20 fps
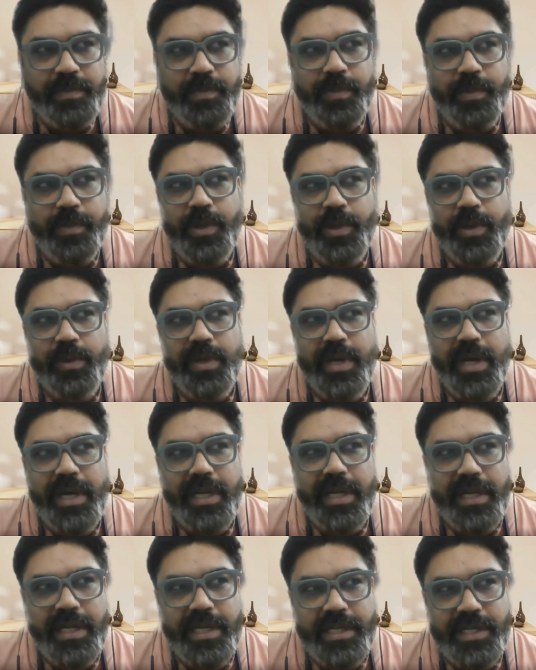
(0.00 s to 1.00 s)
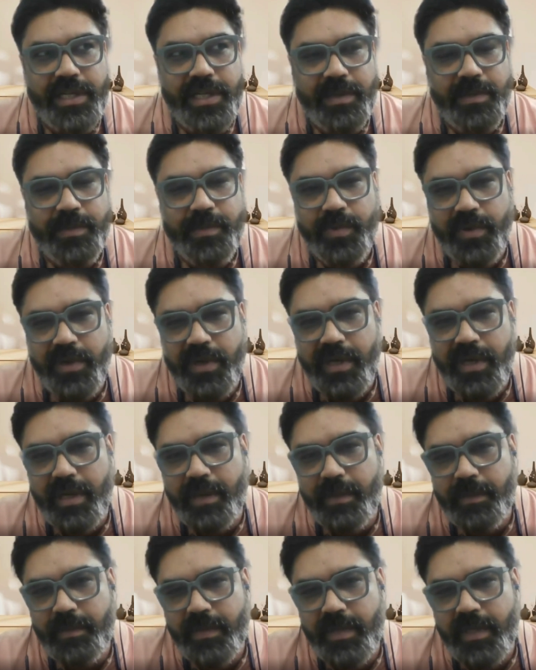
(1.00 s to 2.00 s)
polio eradication
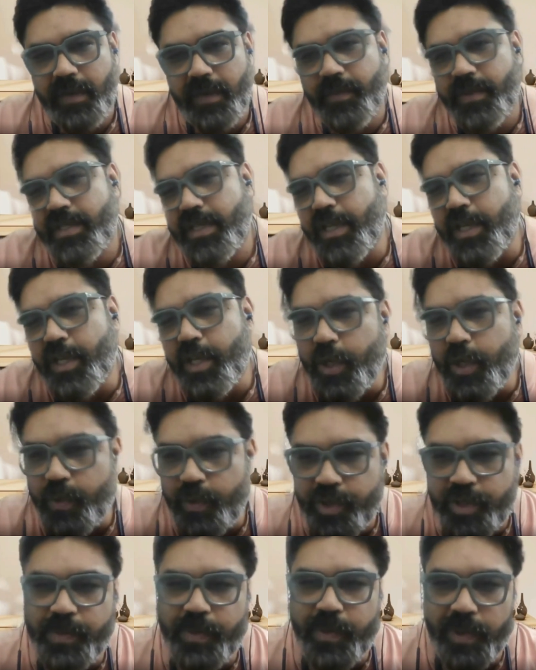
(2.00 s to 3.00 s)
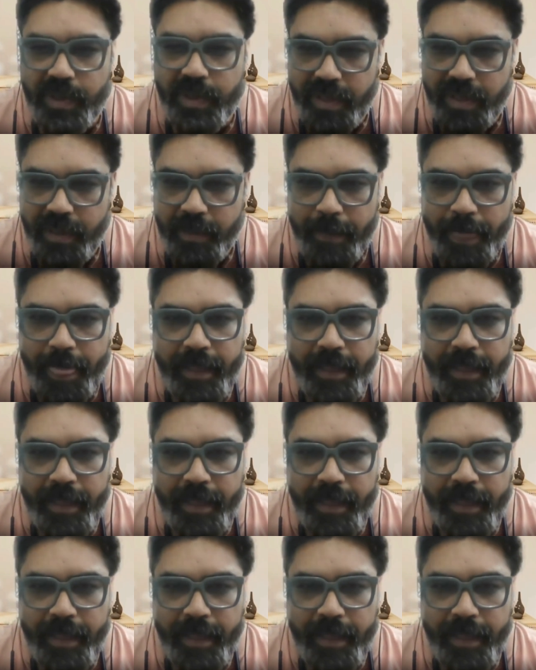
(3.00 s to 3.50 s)
program was a huge program,